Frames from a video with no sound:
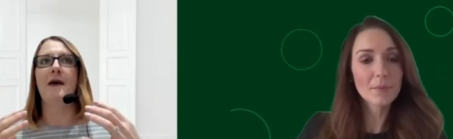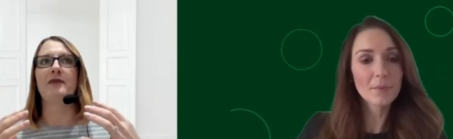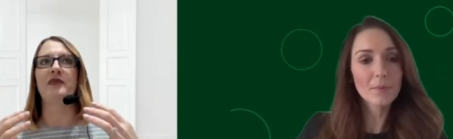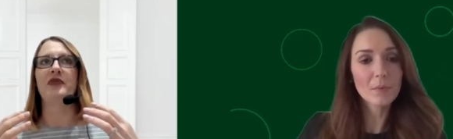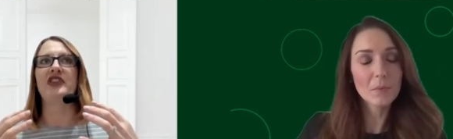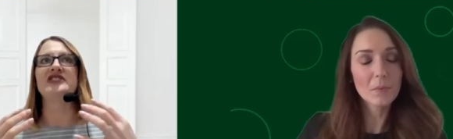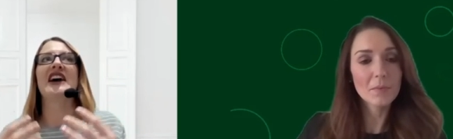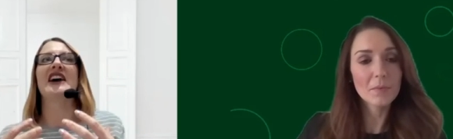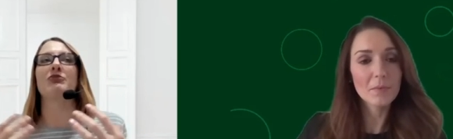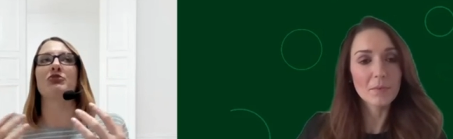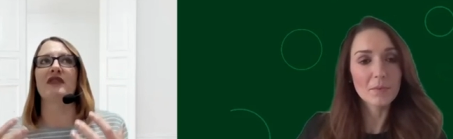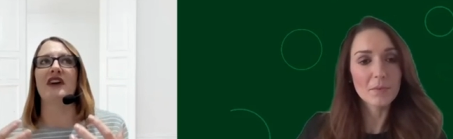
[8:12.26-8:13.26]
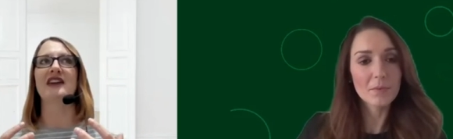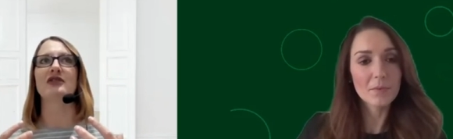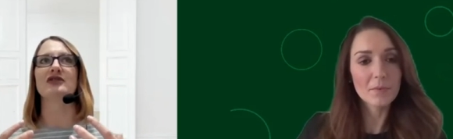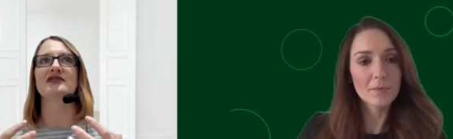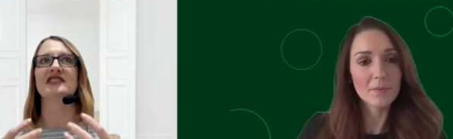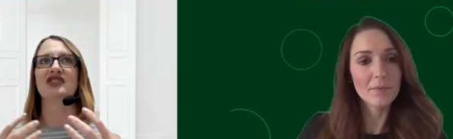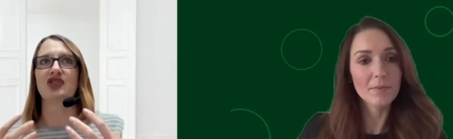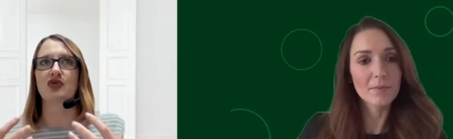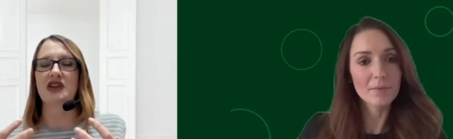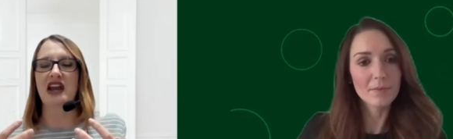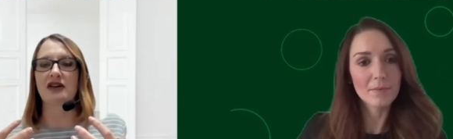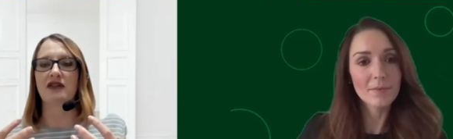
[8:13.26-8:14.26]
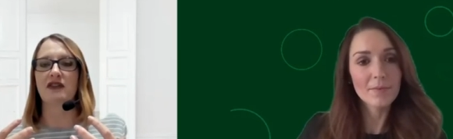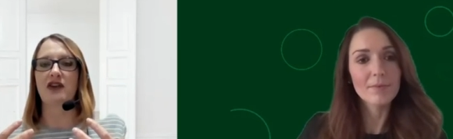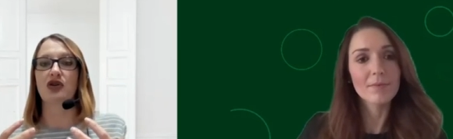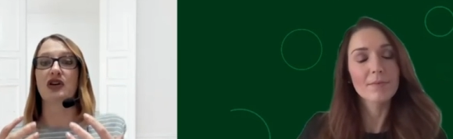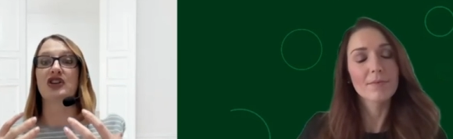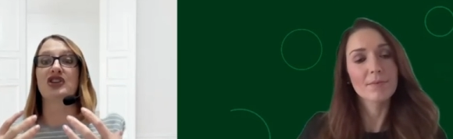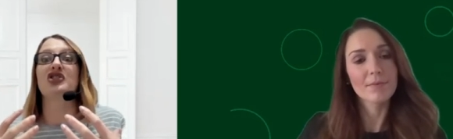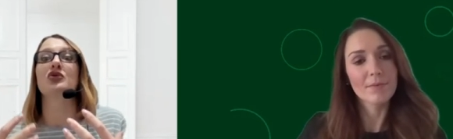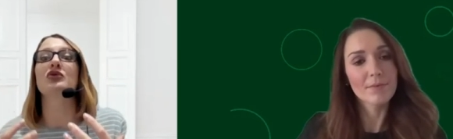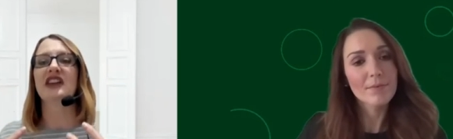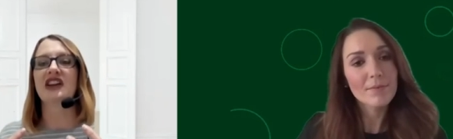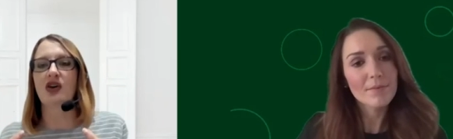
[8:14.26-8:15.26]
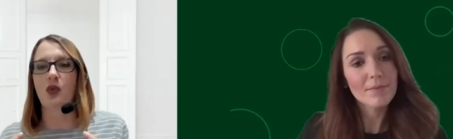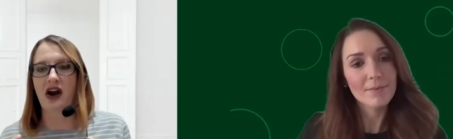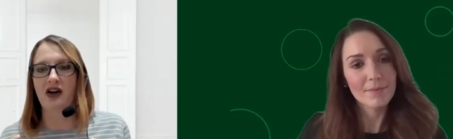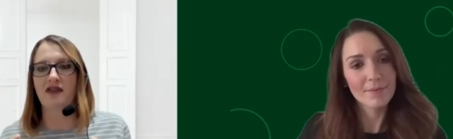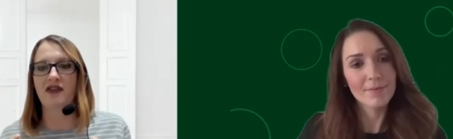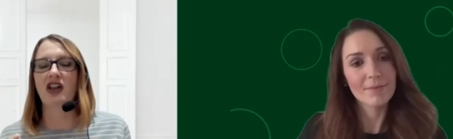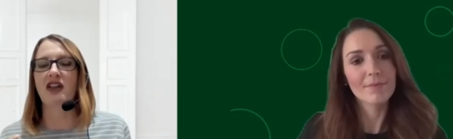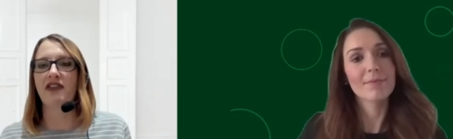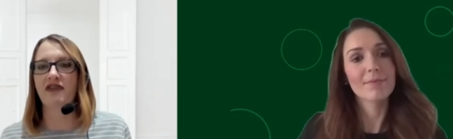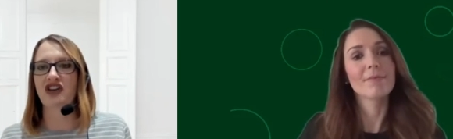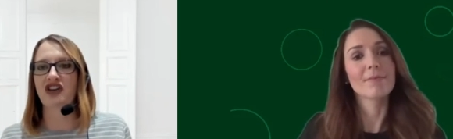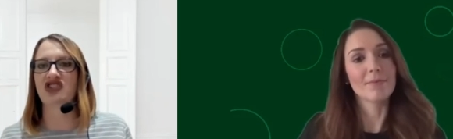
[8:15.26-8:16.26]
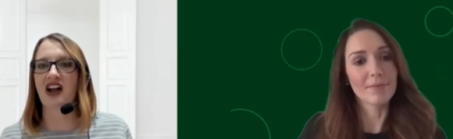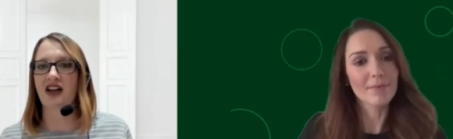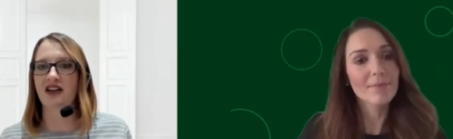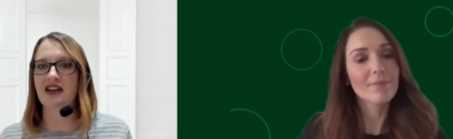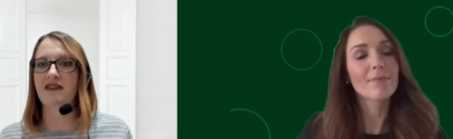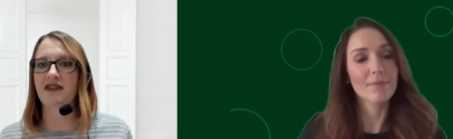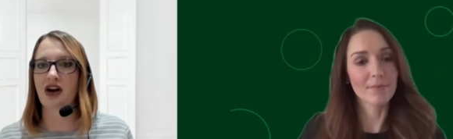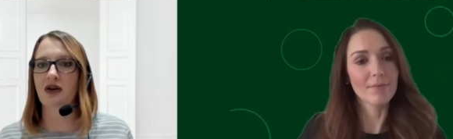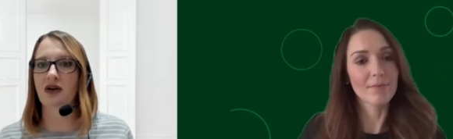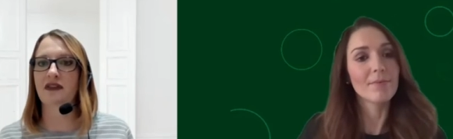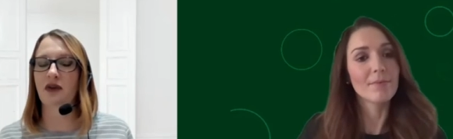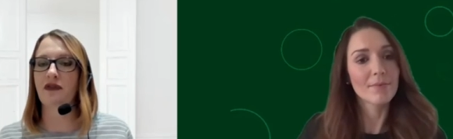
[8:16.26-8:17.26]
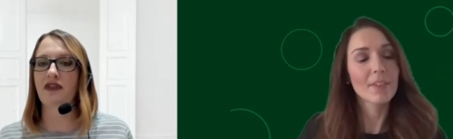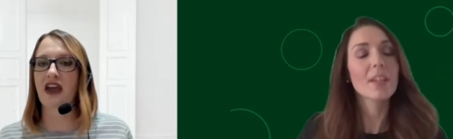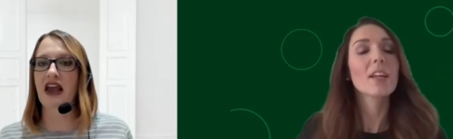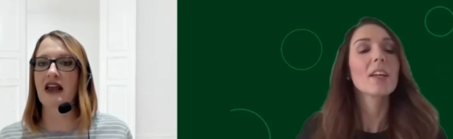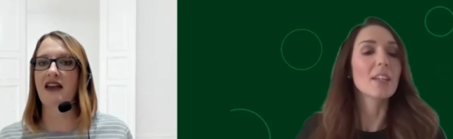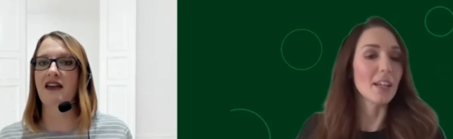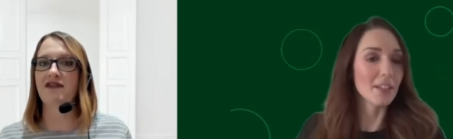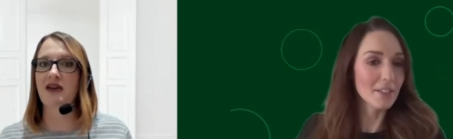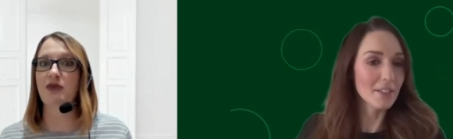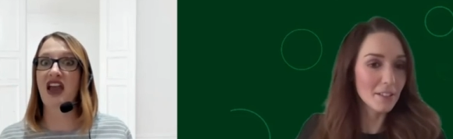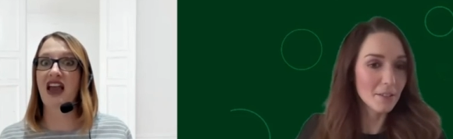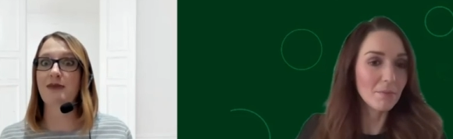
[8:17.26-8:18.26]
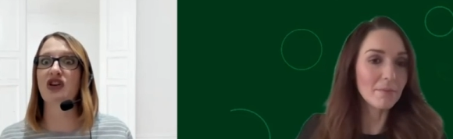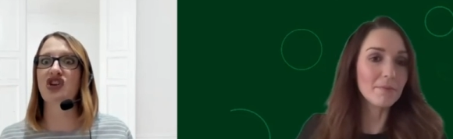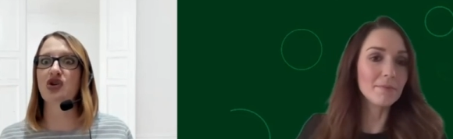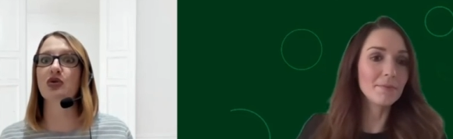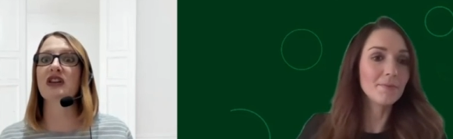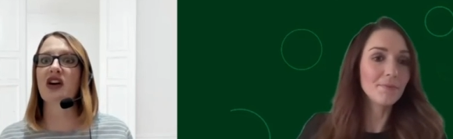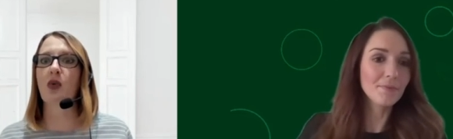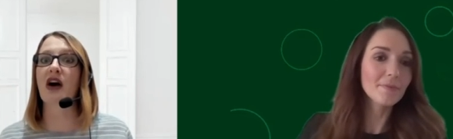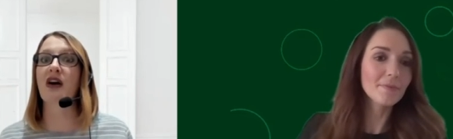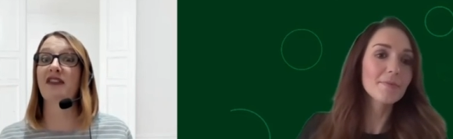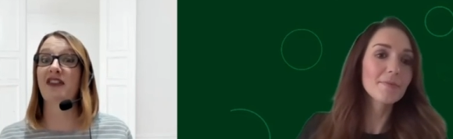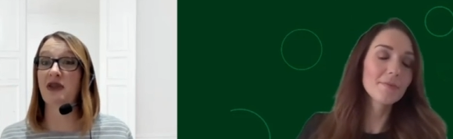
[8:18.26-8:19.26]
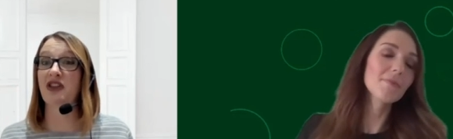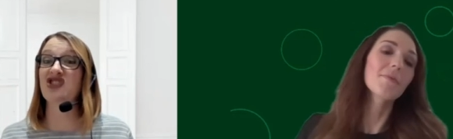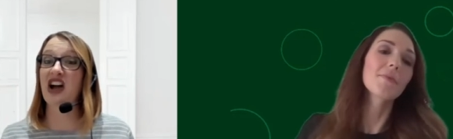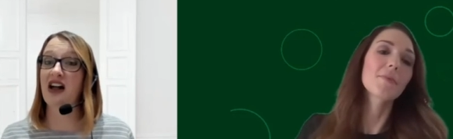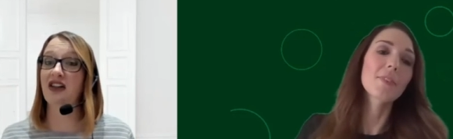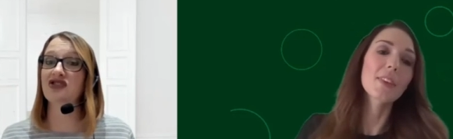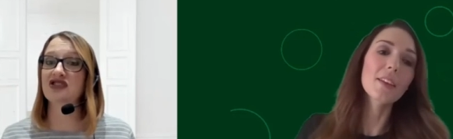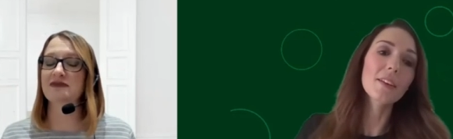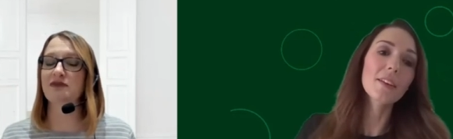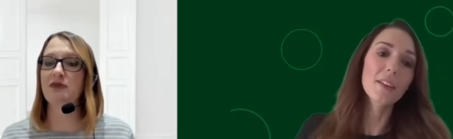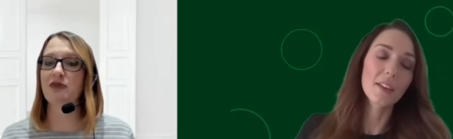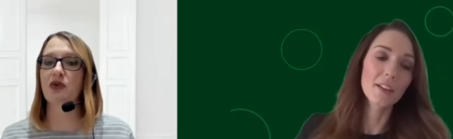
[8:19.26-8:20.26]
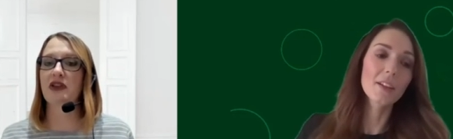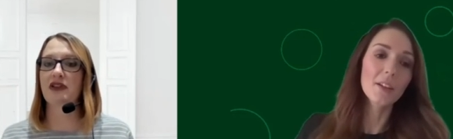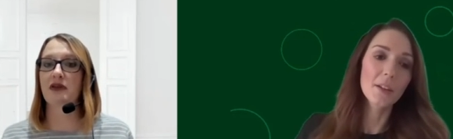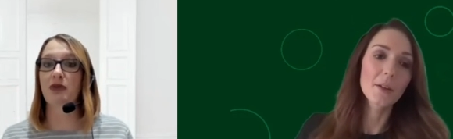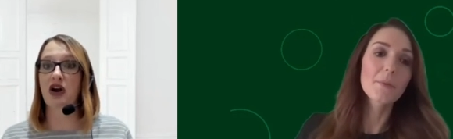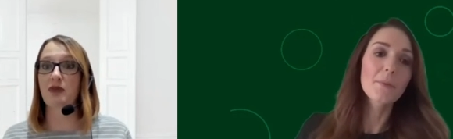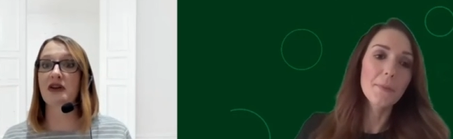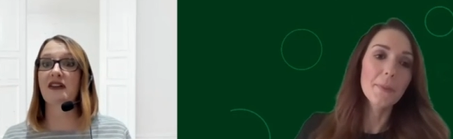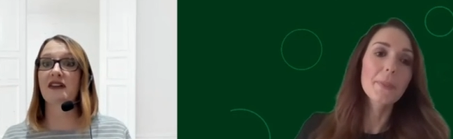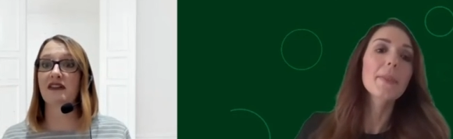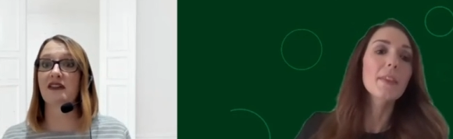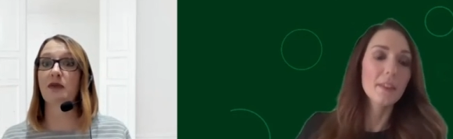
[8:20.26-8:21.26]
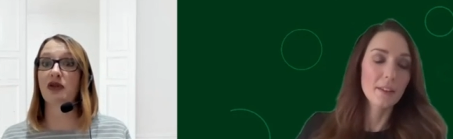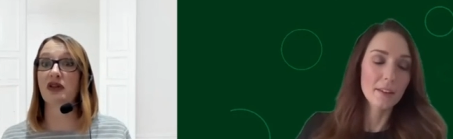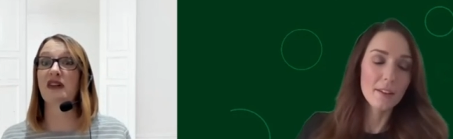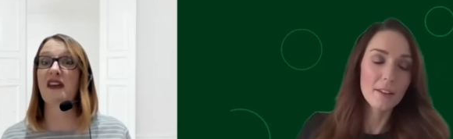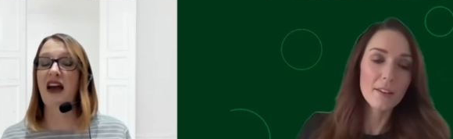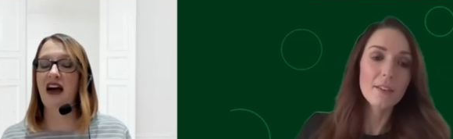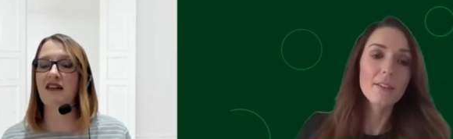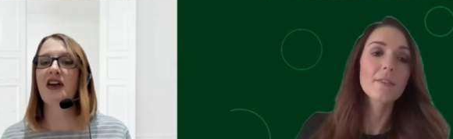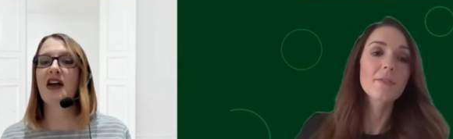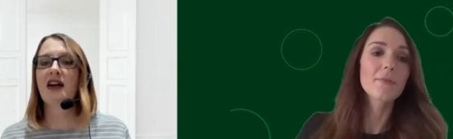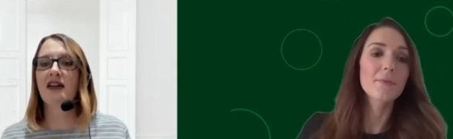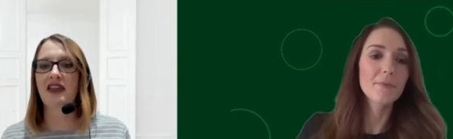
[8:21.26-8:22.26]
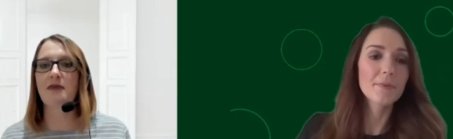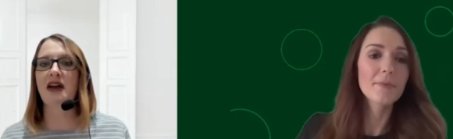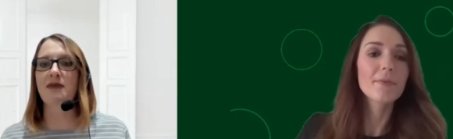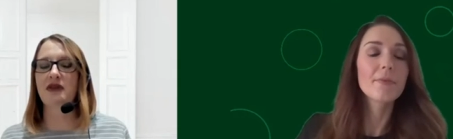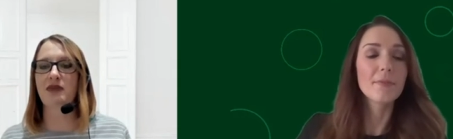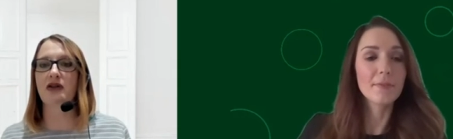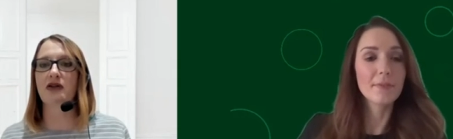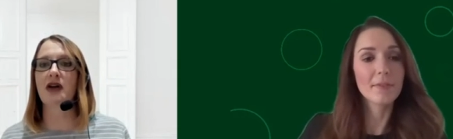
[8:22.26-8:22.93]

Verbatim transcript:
Speaker 1: the tech providers and the creators are acutely aware of all of the functionality of theirs so if they if they became acutely aware of some of the challenges people with impairments and disabilities have they might be better